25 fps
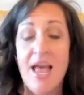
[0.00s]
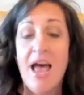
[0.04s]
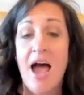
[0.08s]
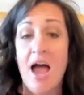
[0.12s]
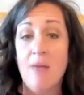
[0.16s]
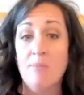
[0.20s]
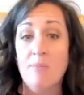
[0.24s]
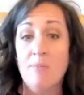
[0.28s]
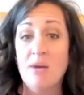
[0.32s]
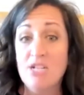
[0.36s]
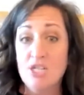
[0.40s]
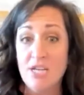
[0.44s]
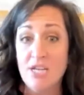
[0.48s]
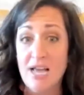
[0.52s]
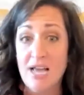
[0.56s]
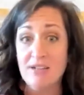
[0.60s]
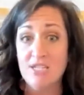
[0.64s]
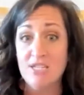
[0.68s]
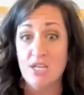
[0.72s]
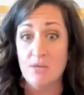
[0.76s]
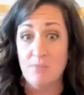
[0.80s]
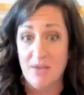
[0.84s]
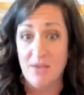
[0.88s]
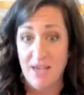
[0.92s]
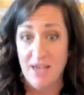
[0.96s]
I'm reaching out
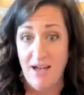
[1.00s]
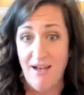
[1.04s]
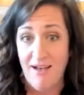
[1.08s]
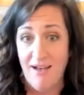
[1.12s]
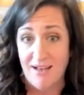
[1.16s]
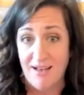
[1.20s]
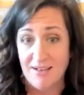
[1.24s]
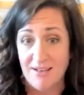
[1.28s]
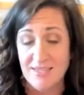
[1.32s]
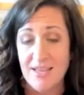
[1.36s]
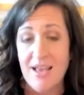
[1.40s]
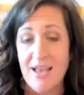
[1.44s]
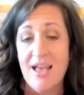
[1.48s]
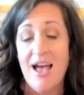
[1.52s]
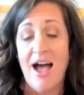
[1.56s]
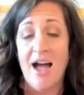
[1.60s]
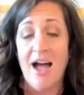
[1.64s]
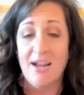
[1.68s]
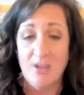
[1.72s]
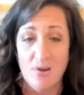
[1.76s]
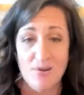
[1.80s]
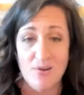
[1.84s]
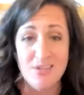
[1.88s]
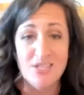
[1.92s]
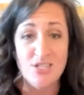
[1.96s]
to you because
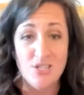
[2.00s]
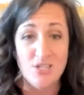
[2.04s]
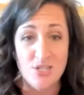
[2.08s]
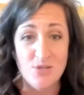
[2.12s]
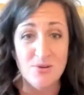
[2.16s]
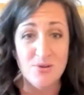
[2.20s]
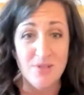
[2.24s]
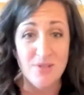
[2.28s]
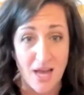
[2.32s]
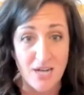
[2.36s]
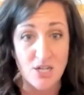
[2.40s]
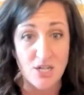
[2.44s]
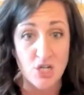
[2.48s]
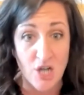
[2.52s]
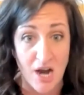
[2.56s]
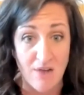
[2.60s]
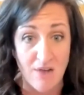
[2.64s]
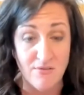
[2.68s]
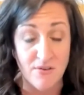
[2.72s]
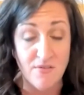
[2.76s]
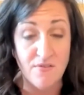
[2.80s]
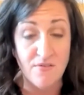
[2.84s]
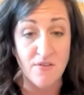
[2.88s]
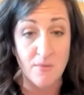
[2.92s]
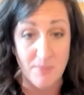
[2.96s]
I noticed you do a lot of
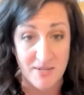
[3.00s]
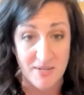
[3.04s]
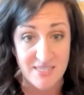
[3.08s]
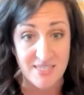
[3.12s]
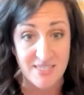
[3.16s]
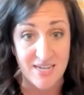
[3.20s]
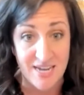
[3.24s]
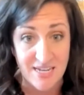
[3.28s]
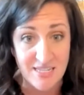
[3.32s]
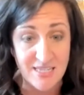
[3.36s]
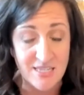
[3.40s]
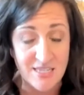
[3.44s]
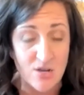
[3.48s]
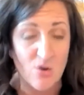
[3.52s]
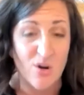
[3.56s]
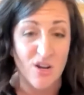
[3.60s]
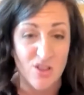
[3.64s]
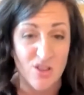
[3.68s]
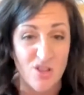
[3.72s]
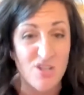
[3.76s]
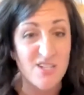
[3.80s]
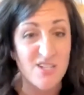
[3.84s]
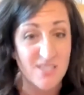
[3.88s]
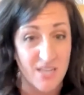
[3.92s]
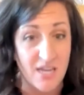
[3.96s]
travel for business, or
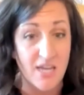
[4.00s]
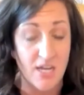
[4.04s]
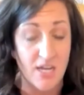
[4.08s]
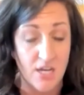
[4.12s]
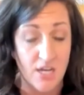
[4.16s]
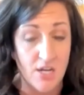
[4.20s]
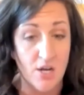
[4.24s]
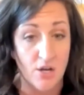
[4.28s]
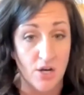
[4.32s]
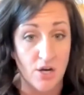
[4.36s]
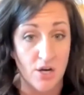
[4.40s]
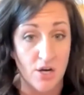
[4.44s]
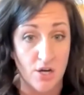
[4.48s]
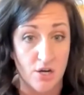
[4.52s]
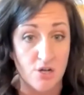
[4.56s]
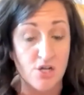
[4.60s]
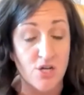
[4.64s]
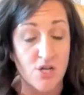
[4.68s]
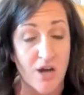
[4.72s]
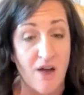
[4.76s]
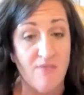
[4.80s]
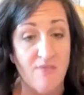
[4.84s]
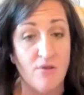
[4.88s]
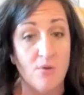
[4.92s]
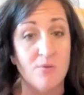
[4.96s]
it looks like, your
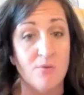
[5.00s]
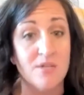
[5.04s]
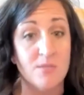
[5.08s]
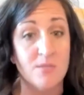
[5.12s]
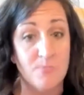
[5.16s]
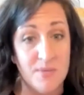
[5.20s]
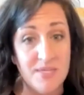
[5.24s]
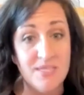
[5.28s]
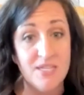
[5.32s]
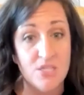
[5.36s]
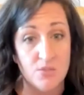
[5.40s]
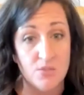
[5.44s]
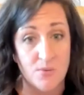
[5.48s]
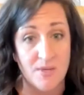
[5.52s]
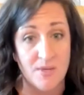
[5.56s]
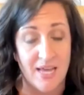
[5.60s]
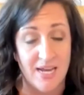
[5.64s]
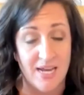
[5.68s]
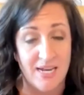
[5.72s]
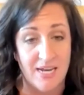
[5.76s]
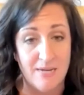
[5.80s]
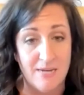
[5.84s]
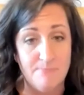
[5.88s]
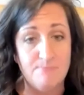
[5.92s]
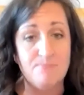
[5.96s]
travel was business
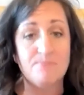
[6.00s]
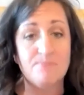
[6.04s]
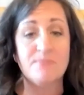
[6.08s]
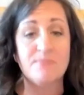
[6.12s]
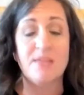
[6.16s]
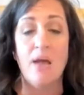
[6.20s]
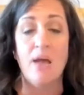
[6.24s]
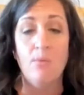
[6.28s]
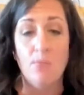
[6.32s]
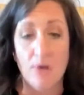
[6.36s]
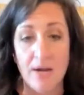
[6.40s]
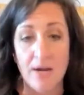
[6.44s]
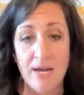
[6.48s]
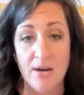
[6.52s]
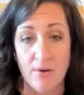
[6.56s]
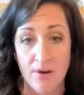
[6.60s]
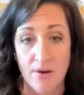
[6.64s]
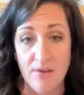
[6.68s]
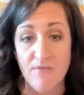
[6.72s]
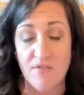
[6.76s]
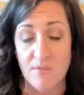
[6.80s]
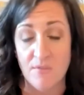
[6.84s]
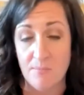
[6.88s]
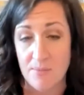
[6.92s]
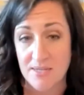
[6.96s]
related. And we're
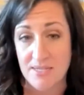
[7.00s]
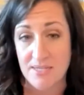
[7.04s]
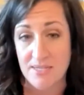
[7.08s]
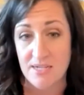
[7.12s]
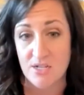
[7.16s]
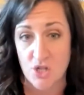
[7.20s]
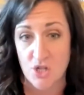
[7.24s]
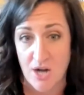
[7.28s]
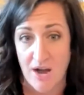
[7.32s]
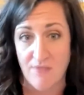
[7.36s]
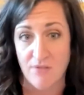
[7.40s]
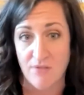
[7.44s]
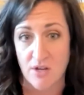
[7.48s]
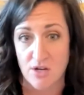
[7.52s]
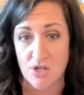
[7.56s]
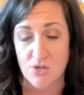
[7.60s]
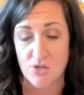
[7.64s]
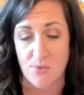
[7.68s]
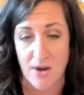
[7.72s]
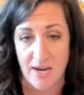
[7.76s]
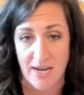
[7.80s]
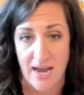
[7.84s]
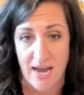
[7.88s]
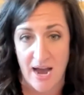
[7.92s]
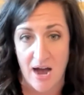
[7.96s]
hearing from business travelers
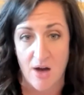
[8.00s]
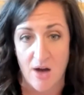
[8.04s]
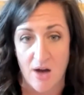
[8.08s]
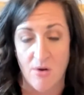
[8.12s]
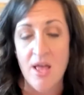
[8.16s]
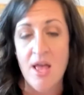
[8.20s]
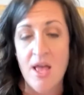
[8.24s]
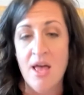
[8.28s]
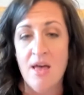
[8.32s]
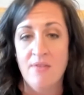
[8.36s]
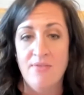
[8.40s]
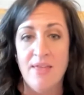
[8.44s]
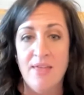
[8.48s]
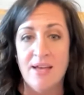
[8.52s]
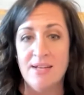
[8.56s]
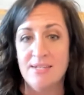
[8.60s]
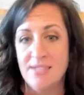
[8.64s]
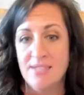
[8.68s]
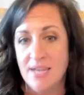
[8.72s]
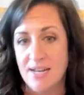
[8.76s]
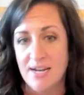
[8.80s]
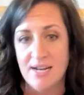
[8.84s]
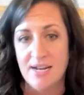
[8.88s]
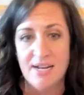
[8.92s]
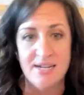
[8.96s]
right now
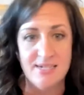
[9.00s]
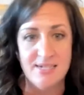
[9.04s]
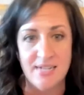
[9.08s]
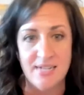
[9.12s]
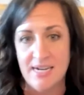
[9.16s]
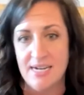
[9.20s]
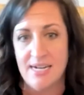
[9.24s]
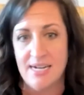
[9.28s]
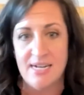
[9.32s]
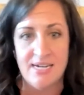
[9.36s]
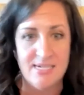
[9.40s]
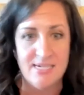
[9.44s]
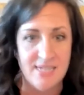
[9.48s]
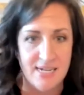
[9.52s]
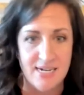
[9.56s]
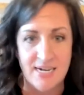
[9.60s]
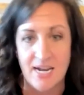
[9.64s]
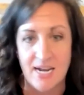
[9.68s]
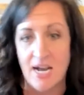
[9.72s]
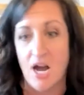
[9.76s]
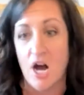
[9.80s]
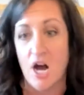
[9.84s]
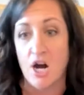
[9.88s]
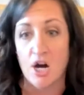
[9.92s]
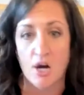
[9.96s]
that
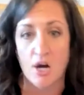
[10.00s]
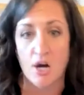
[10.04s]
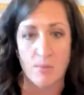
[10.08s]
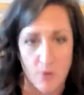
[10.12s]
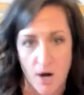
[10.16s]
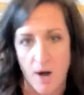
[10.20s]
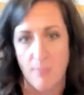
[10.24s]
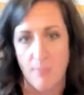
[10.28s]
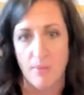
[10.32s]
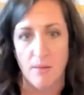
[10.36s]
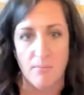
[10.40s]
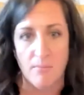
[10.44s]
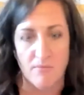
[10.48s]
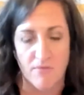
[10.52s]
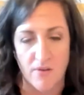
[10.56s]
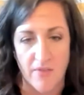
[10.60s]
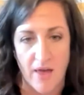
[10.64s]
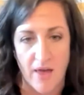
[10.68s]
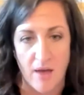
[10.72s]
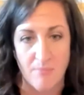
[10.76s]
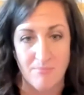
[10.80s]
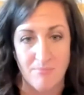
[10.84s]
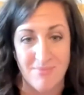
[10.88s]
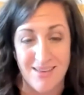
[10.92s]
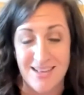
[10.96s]
are a problem for
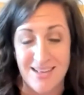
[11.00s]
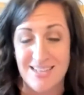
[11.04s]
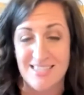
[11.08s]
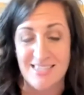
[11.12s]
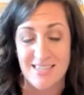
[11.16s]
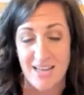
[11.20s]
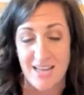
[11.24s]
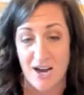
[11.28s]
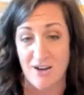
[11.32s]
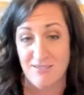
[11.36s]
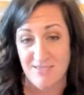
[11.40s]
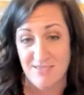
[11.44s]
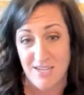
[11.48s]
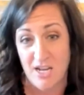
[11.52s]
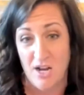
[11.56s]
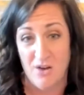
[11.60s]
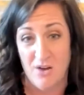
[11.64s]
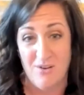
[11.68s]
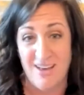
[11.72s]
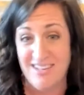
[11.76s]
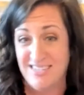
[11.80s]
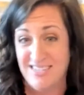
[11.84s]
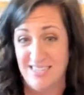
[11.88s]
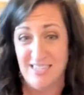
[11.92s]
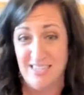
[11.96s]
them. Is
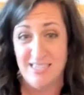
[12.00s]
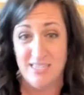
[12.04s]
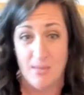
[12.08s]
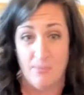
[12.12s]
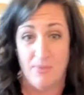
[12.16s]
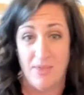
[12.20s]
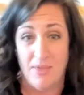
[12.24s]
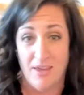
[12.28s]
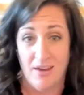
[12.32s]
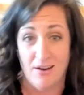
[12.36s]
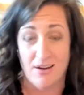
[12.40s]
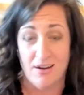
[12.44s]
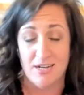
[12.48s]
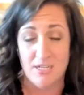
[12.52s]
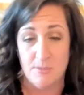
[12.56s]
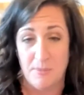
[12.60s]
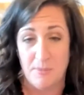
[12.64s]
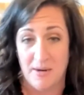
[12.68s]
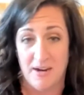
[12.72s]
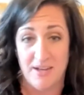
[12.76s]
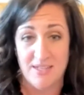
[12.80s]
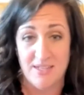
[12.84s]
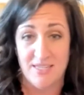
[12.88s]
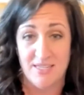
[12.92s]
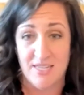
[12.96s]
this something you're
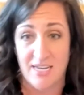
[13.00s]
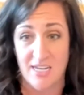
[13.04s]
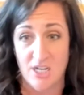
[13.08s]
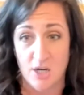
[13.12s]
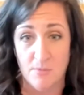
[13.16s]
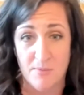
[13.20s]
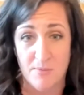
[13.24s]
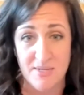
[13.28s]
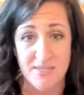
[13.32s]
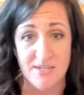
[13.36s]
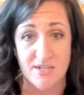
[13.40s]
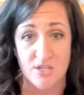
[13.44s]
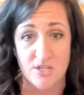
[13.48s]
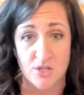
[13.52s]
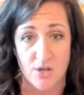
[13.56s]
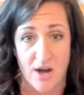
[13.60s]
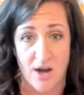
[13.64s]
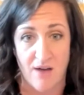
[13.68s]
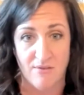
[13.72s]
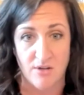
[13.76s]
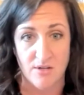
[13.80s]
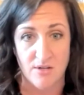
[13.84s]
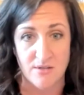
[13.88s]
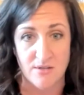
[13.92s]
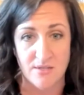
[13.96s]
experiencing in your business
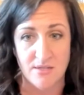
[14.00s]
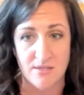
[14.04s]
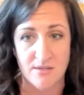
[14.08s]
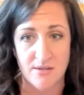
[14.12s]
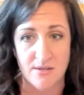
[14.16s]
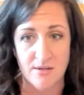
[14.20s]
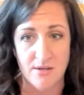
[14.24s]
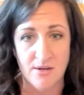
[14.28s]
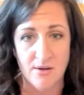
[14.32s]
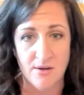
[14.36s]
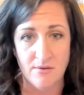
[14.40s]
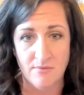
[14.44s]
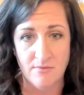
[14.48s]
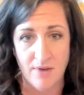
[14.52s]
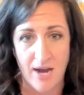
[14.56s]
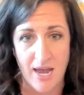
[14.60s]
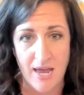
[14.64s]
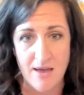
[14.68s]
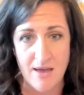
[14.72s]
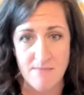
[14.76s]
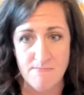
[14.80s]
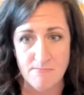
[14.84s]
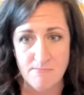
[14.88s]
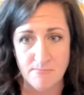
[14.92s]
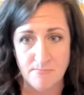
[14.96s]
travels,
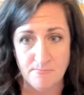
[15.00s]
right?